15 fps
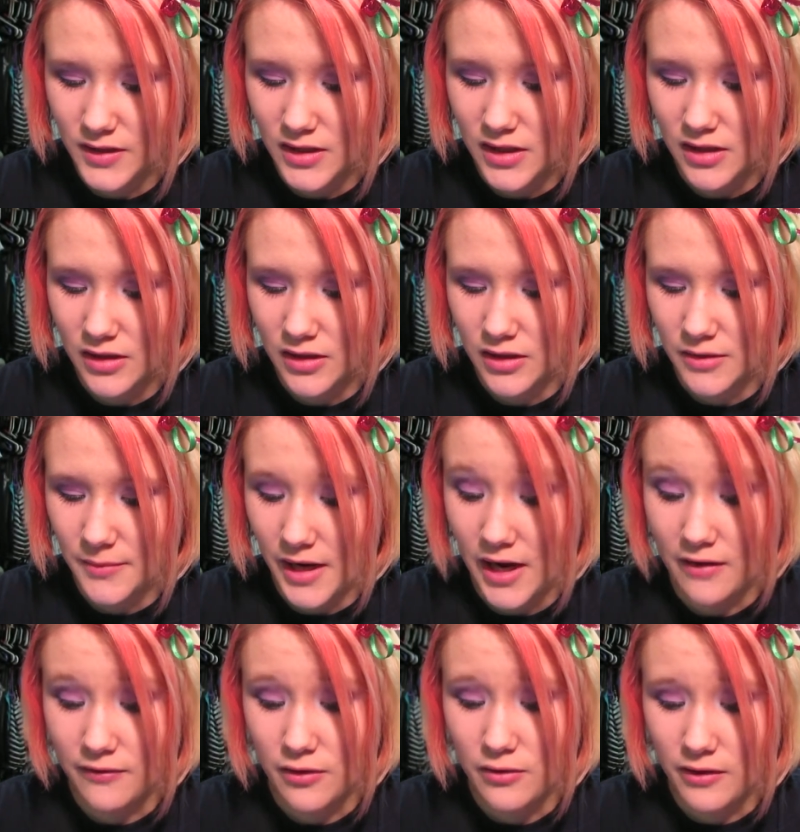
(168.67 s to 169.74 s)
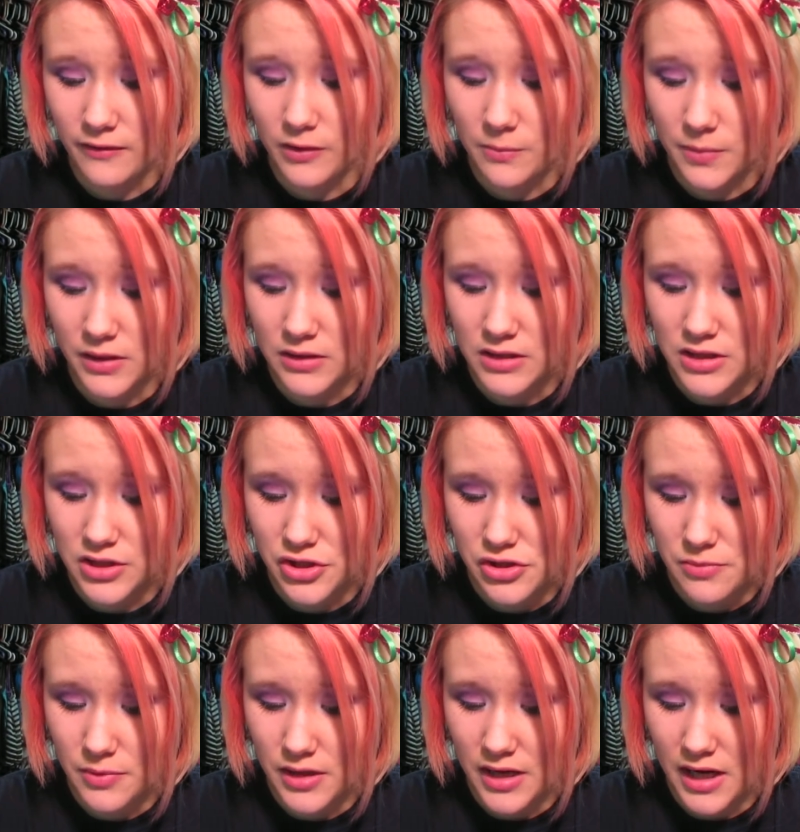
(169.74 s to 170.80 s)
Have you ever built a
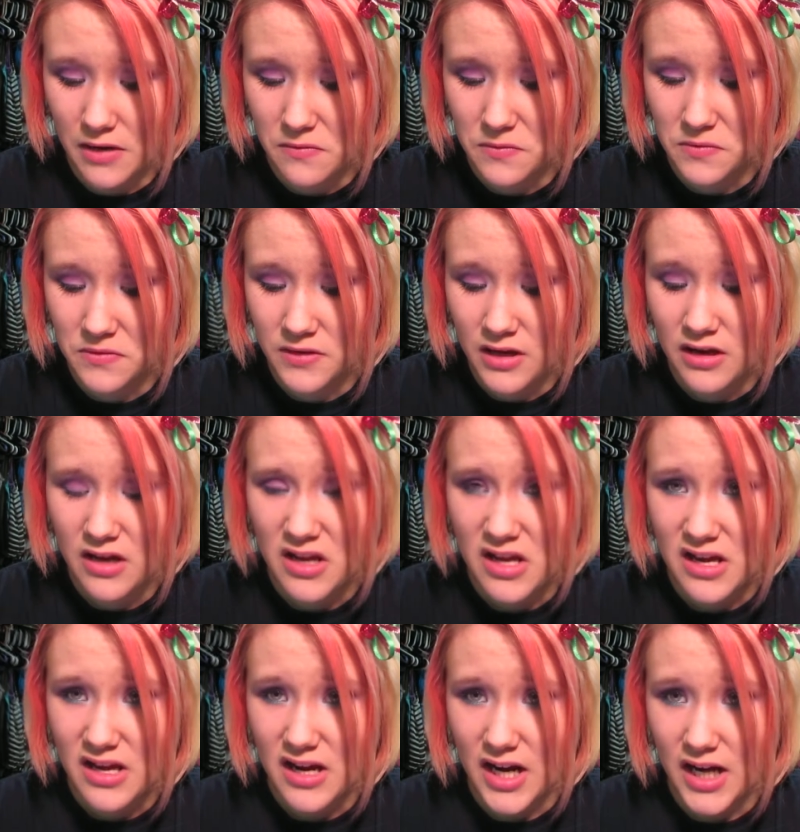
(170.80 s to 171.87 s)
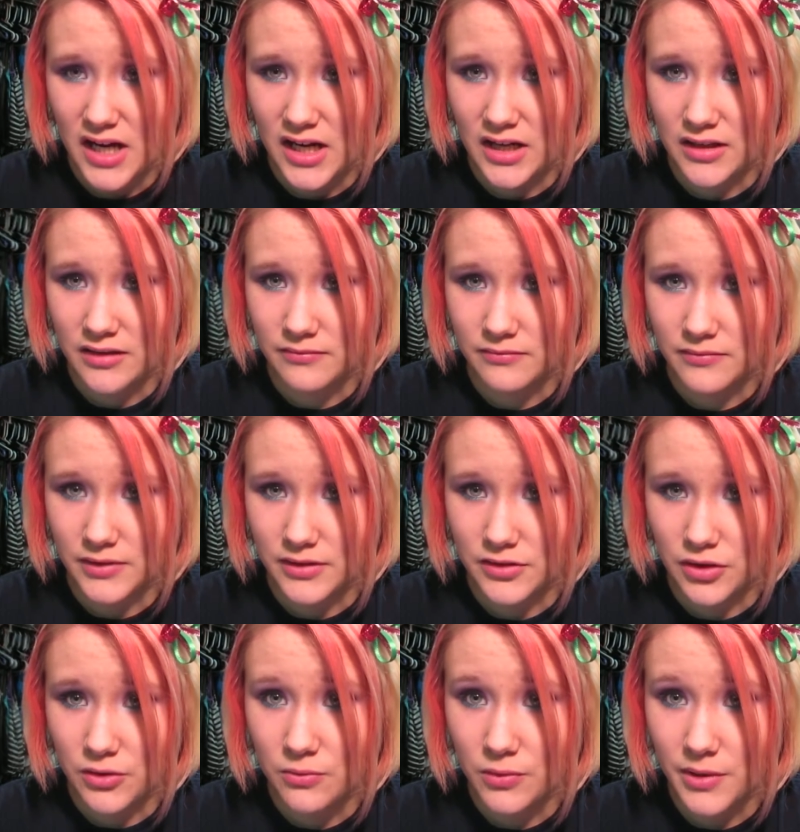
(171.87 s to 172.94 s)
gingerbread house? I
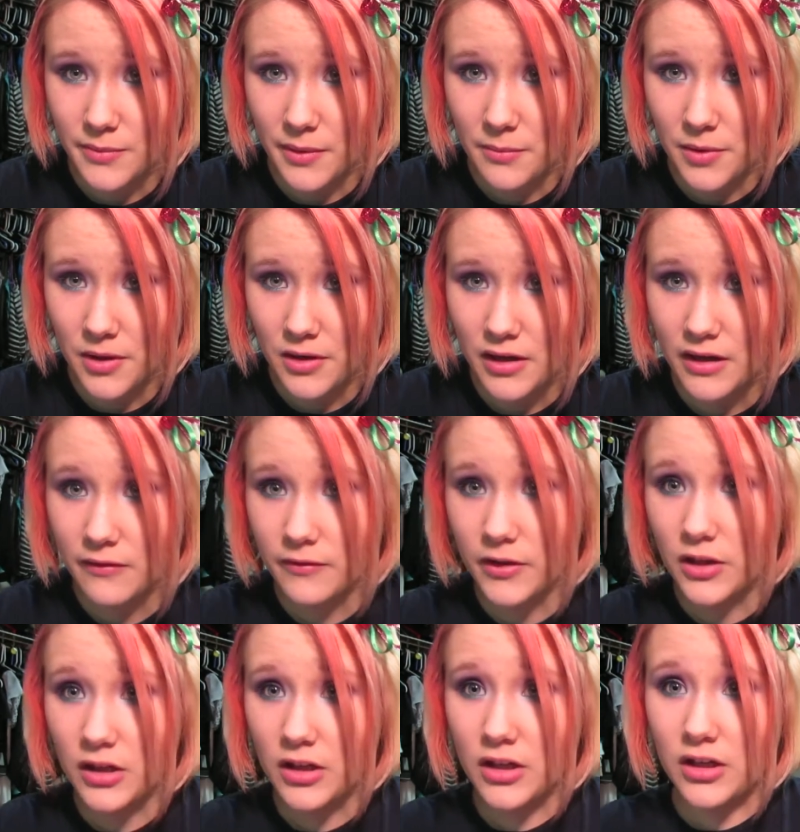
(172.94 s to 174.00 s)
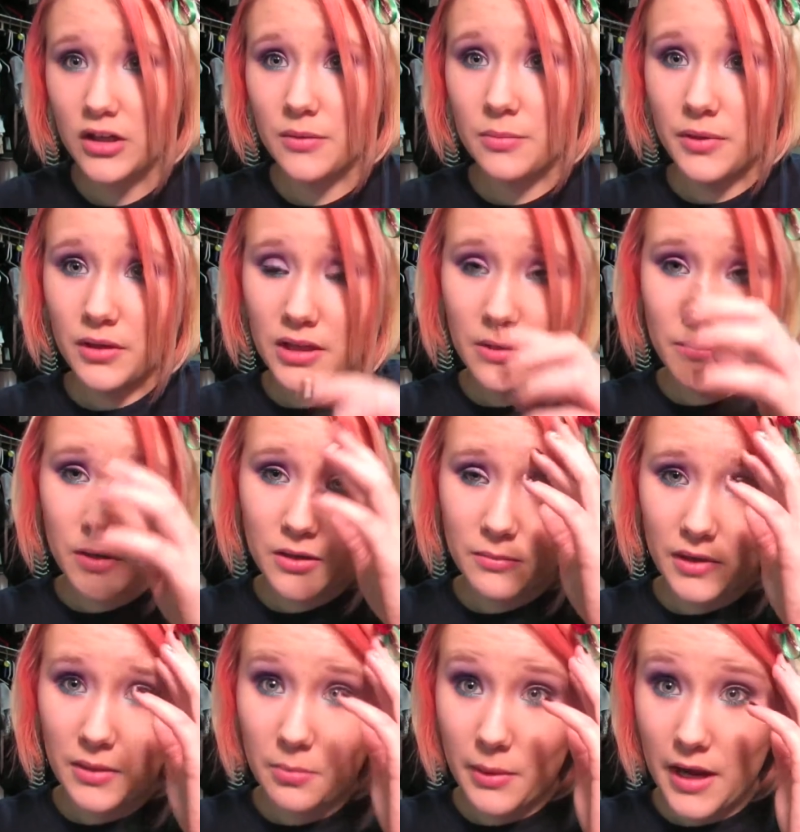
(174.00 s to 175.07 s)
don't remember ever building one.
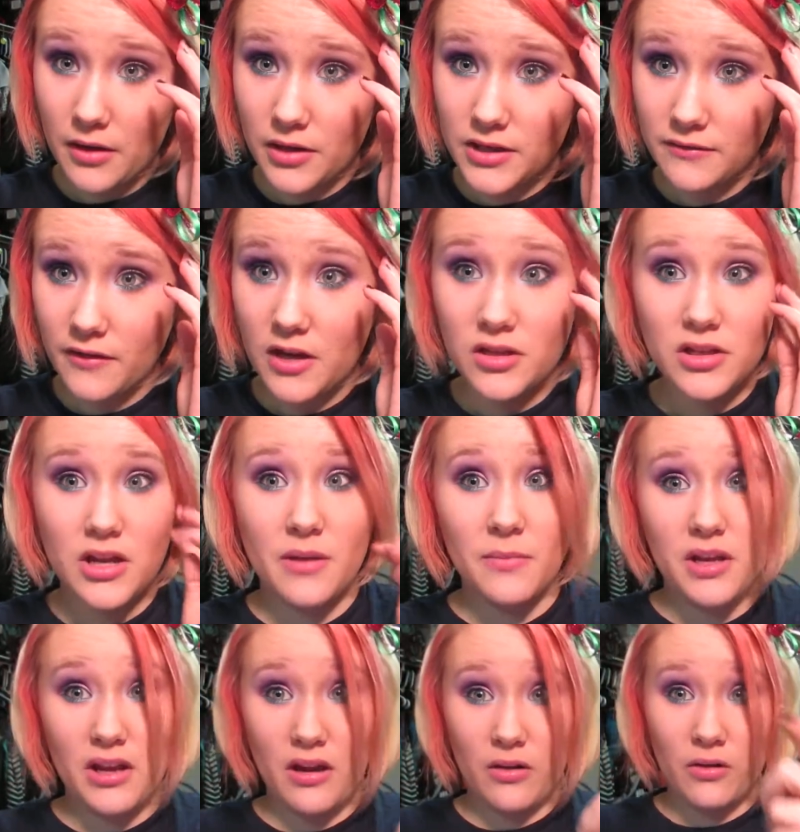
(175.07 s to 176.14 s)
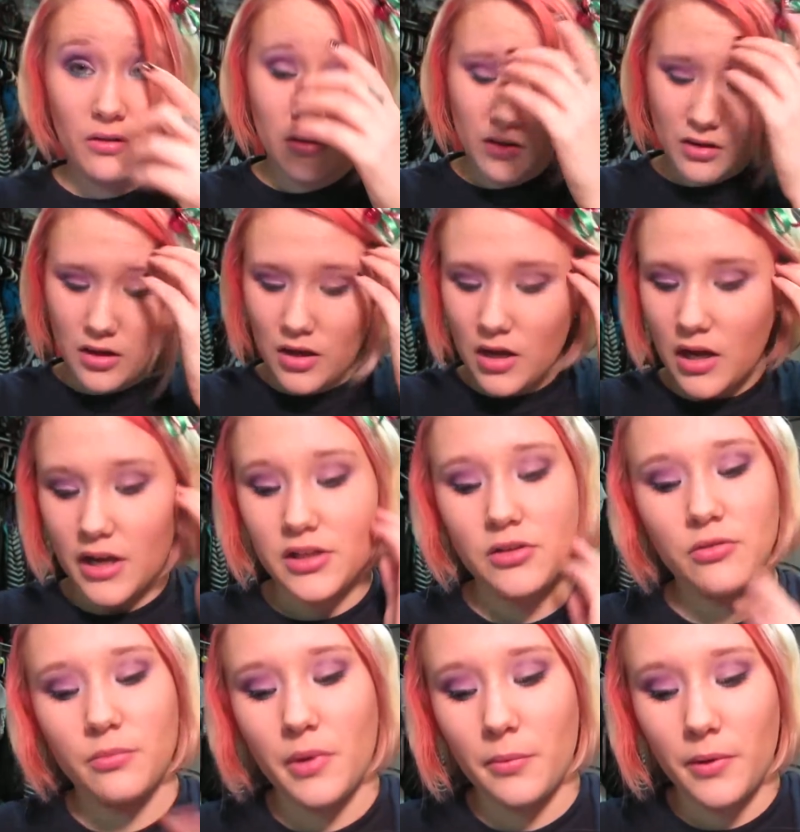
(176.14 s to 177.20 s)
My battery's flashing at me now. I
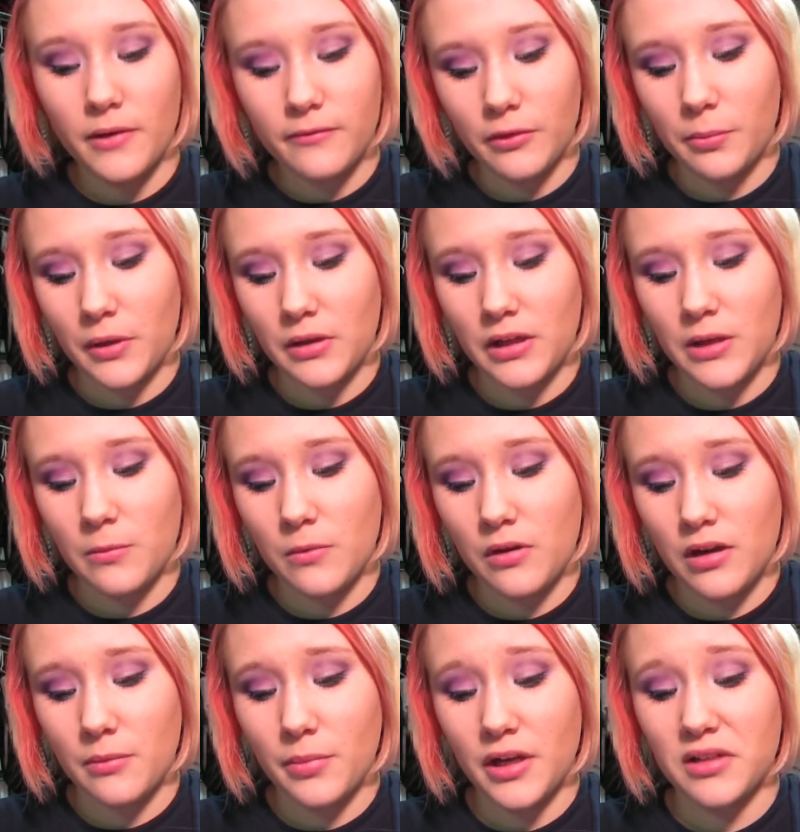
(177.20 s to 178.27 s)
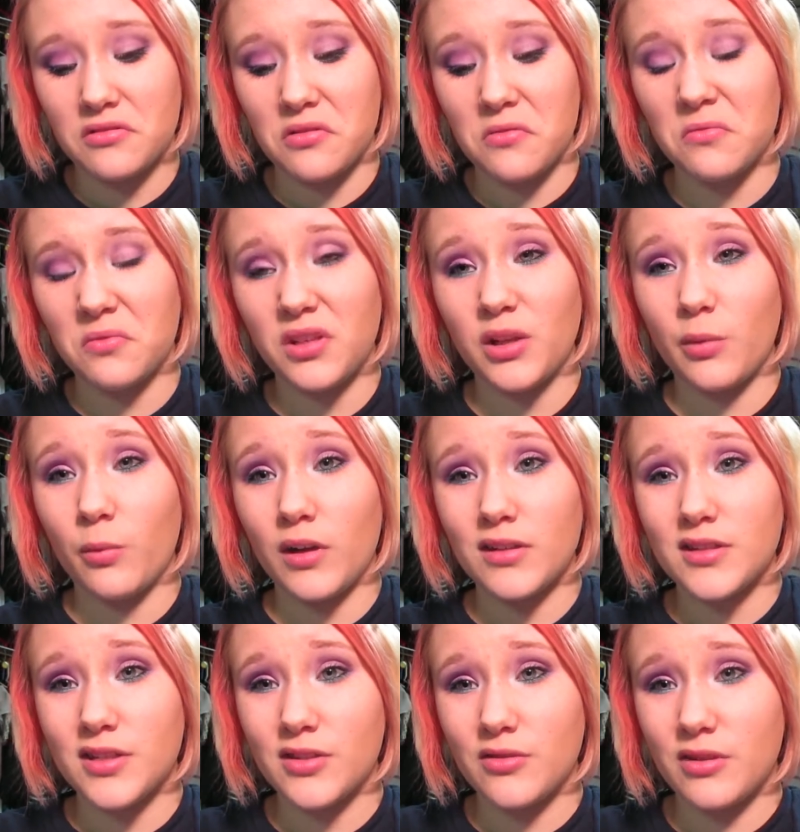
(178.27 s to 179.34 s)
don't remember ever building one, but I don't really want
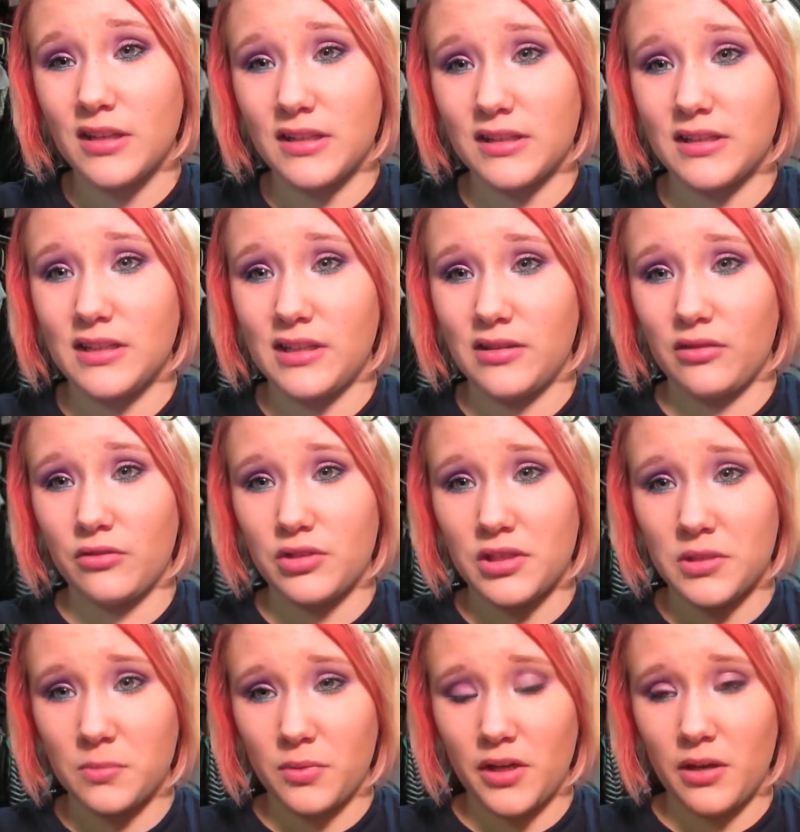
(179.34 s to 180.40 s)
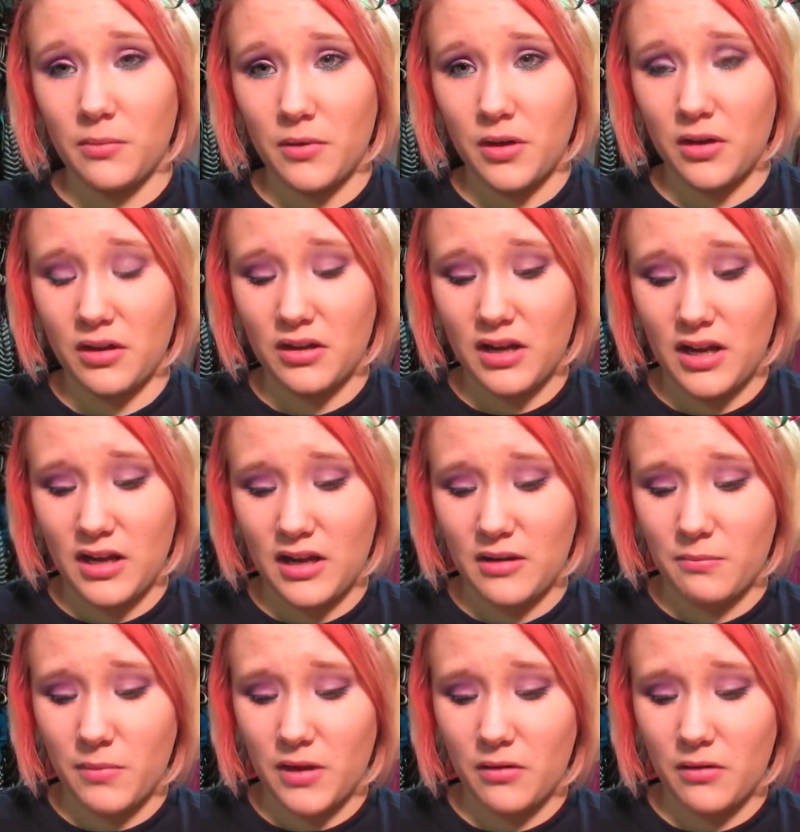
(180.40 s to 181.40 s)
to because it'll just break apart and be